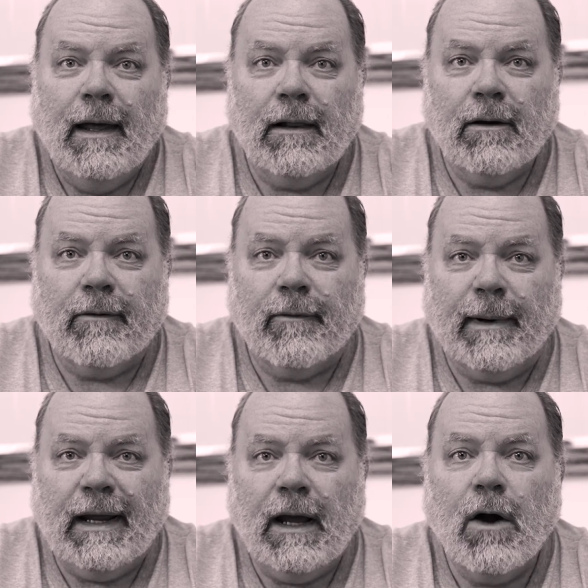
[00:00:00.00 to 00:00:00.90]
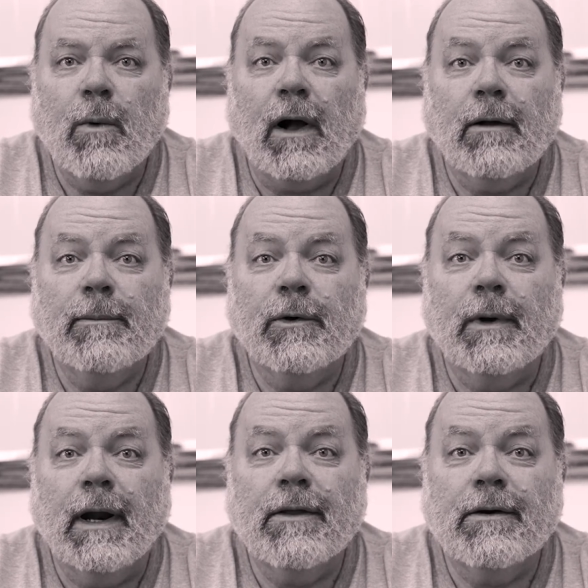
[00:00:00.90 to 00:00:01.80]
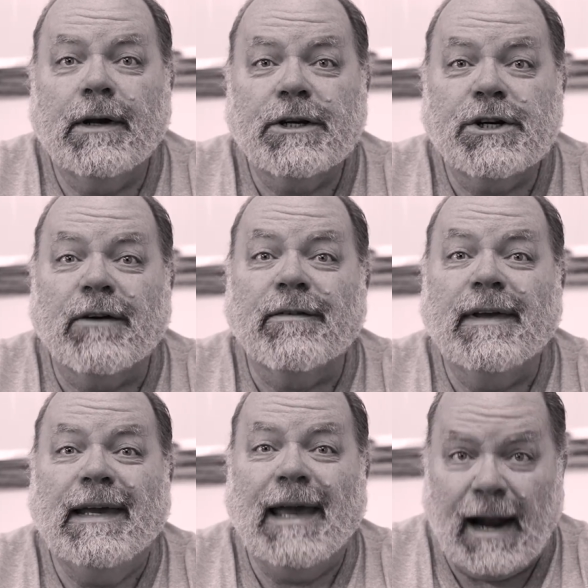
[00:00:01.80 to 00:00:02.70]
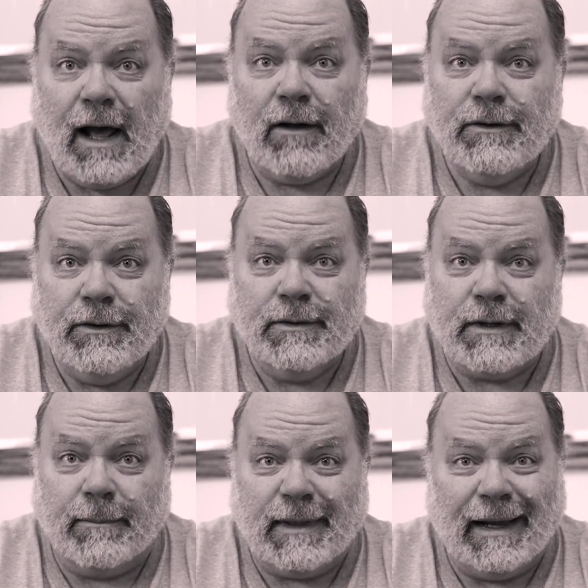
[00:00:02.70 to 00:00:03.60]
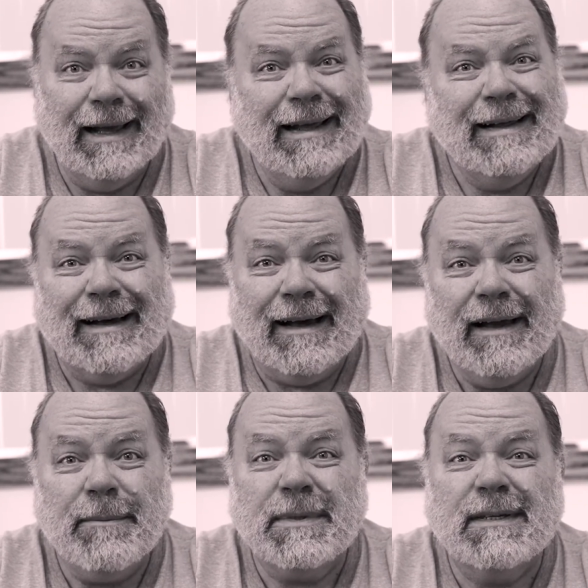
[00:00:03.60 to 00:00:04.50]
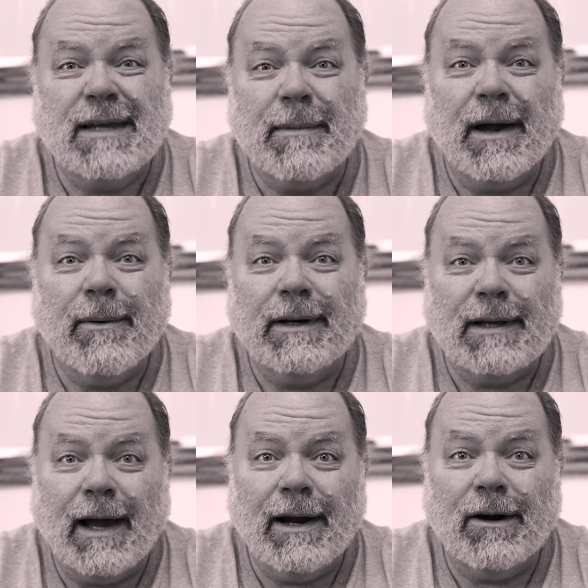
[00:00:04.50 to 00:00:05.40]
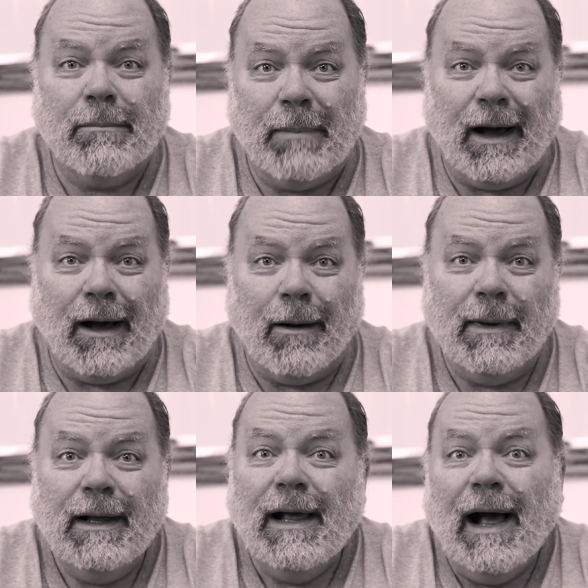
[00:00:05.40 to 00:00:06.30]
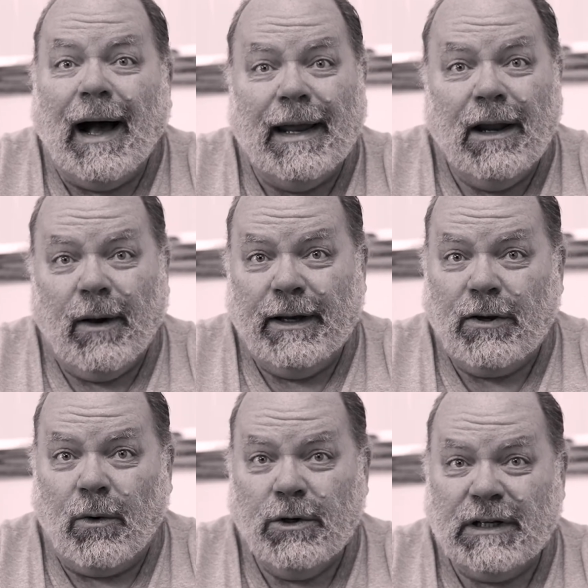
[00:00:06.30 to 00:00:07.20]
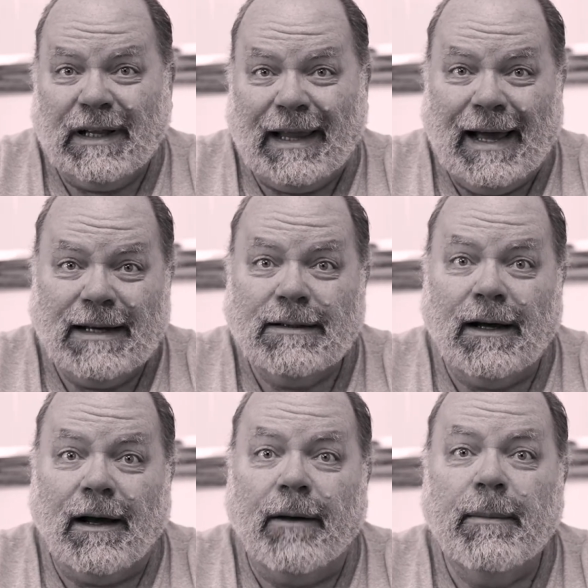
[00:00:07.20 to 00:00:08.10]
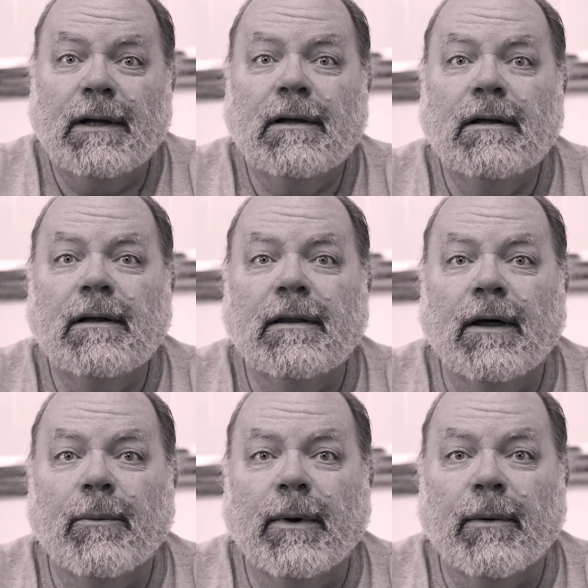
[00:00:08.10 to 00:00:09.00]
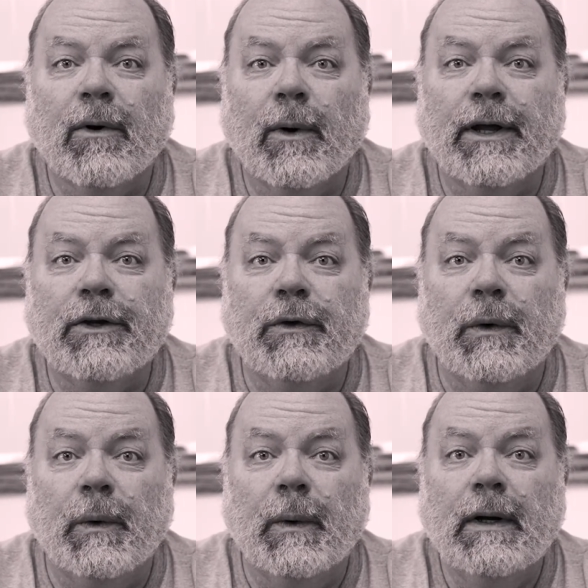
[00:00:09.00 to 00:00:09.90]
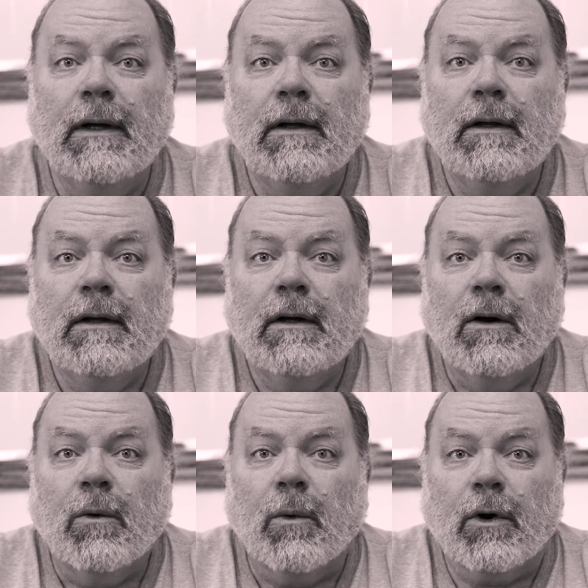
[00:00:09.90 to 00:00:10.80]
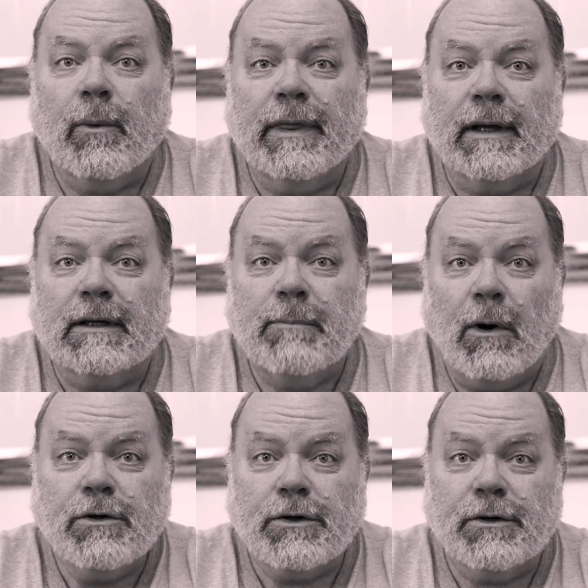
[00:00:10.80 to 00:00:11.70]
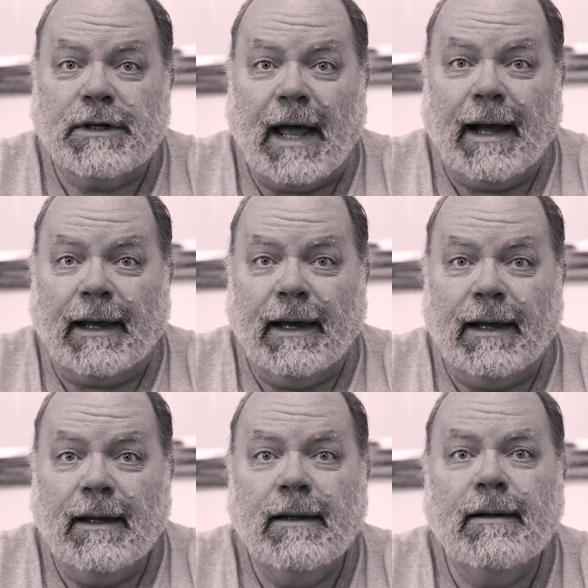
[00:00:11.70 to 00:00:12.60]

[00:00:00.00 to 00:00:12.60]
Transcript: Hello, everybody. Welcome to another edition of Get Out and Do Something. I'm semi retired Bob. I know I told you the last time that we were going to work with exposure stacking,